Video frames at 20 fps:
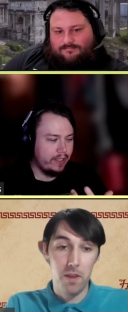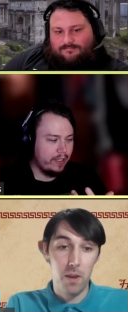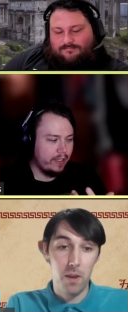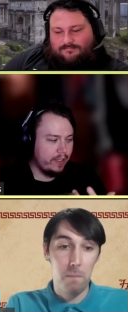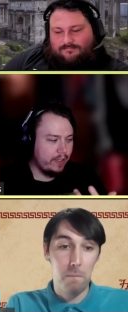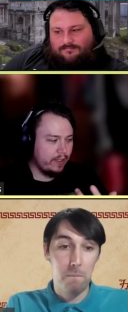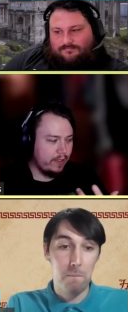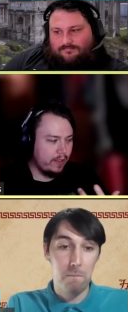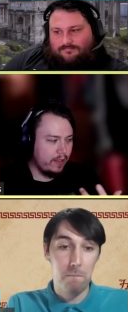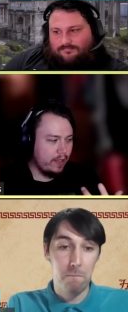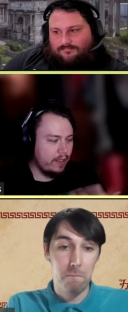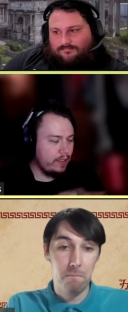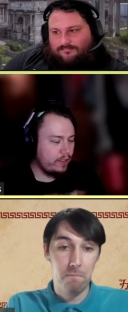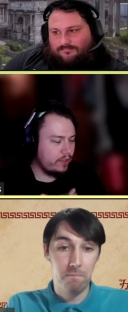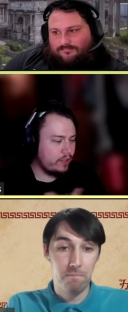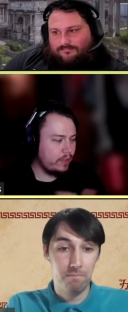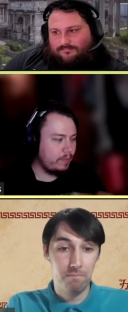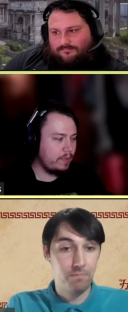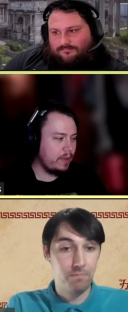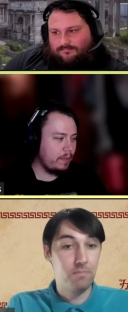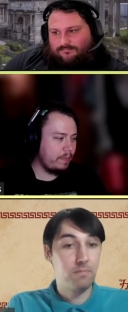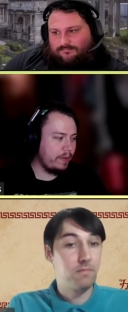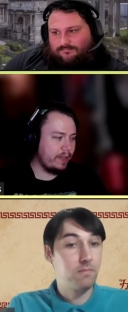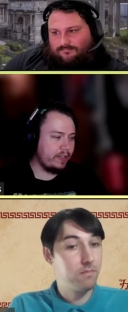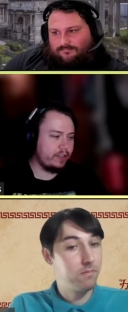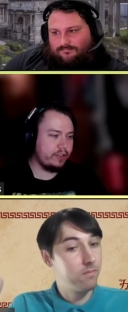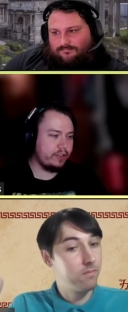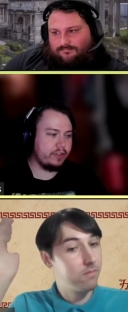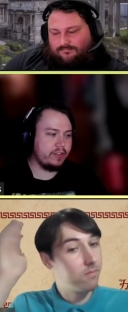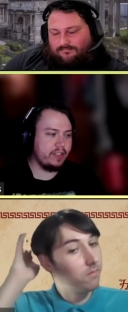Speaker 1: yep. in some of the
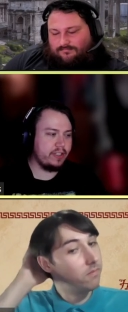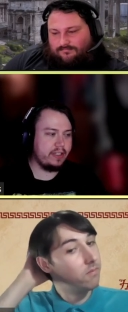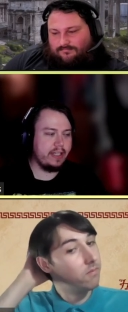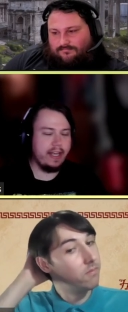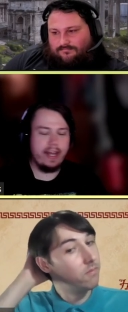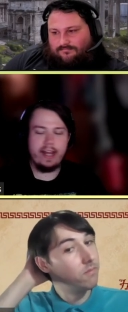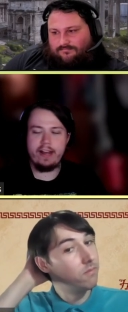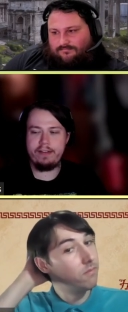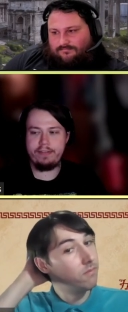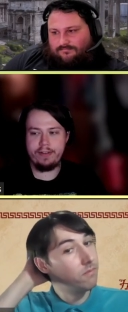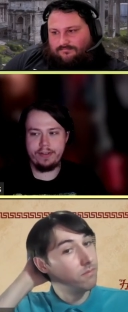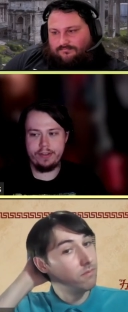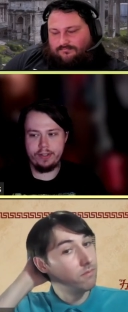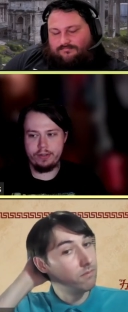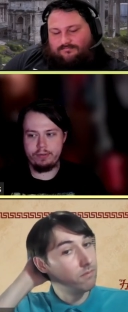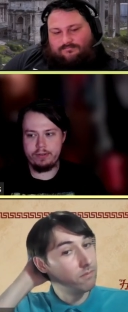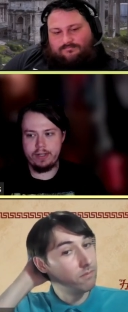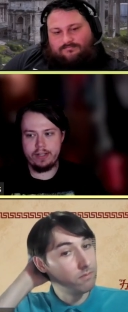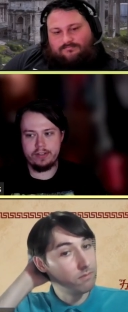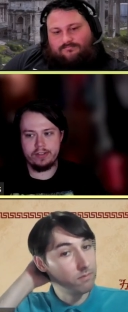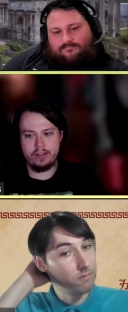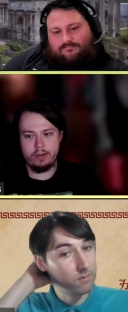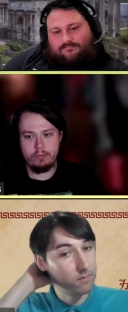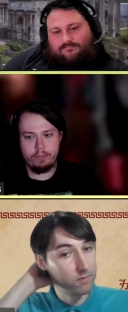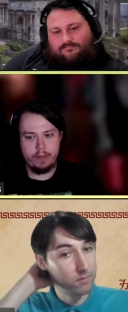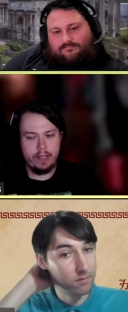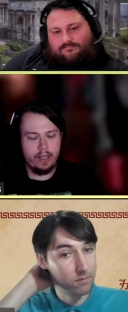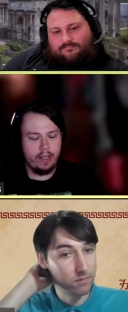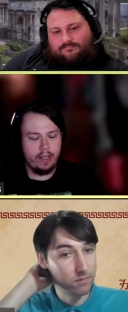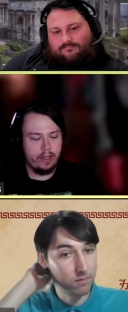pictures that they have on the UNESCO
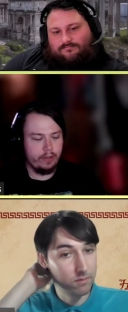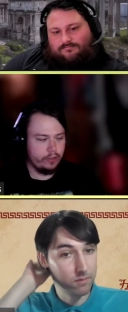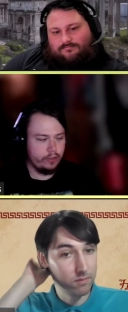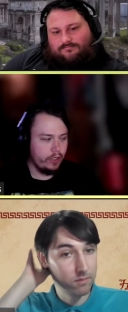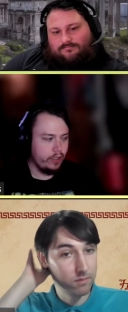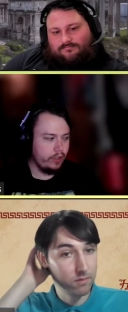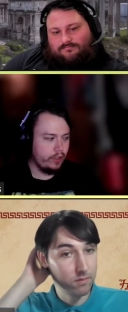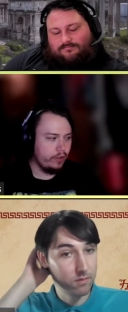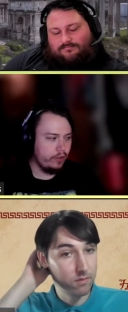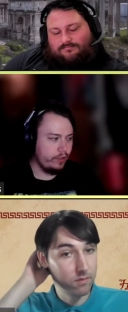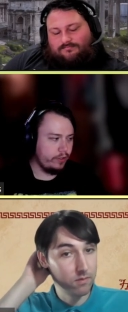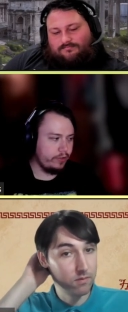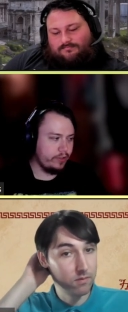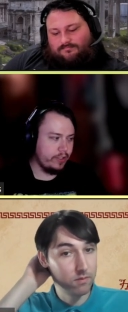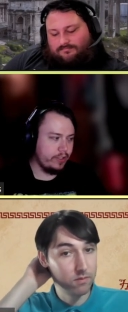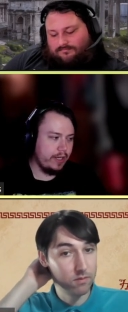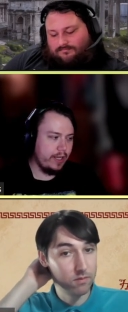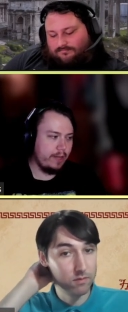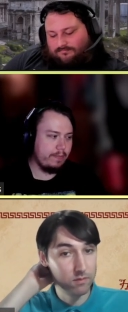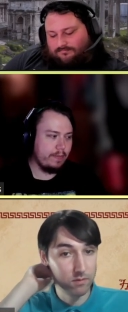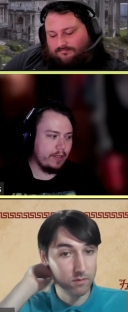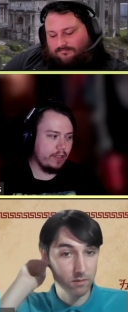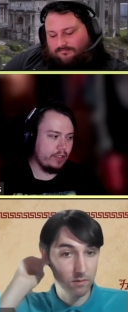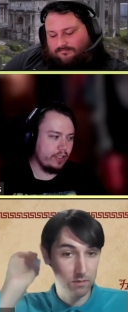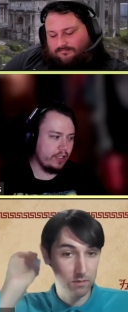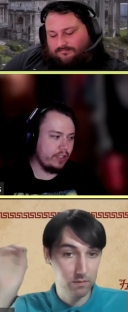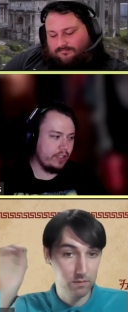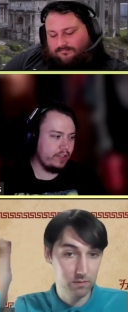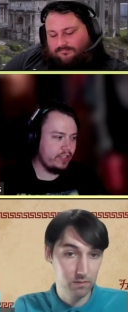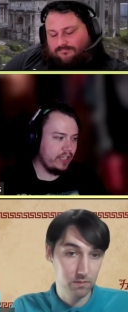page, there's an image
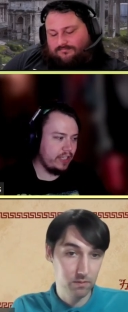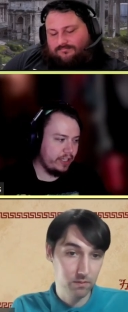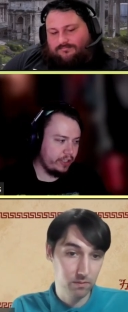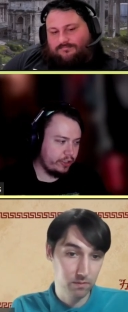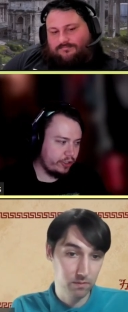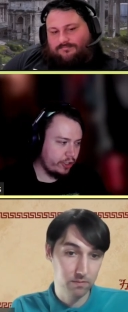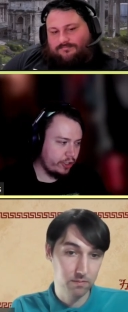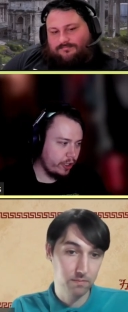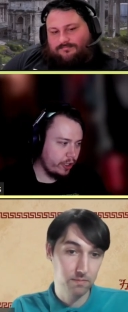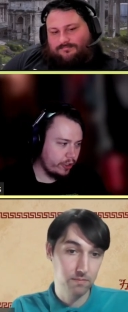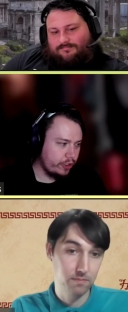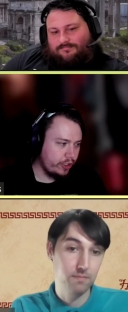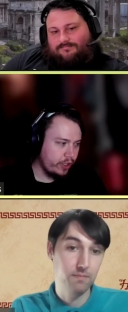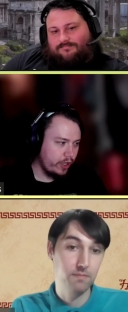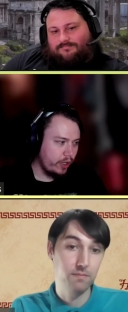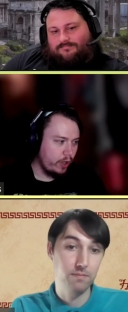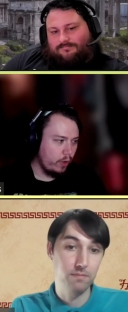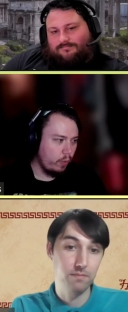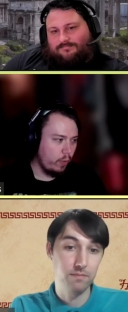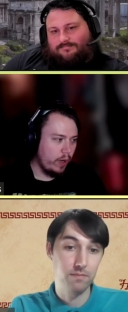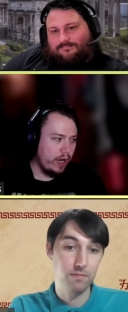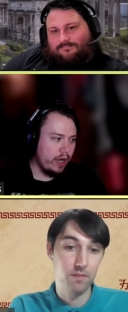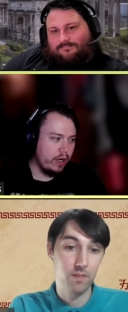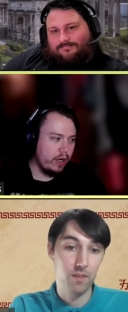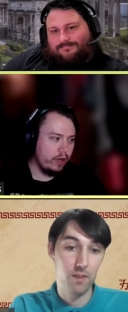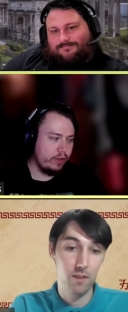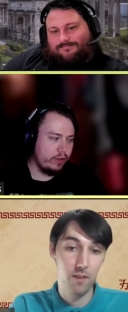inside a church where